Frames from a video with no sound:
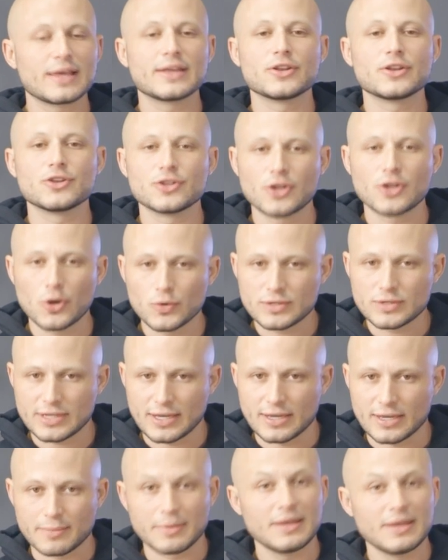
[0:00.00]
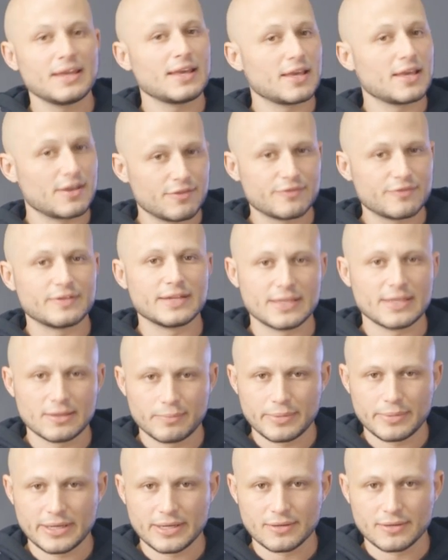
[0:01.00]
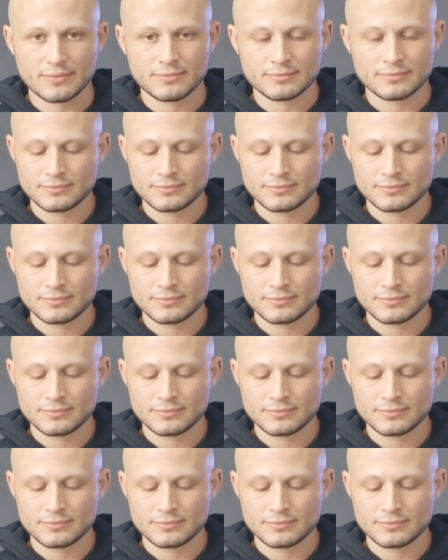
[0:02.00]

in no time if need be.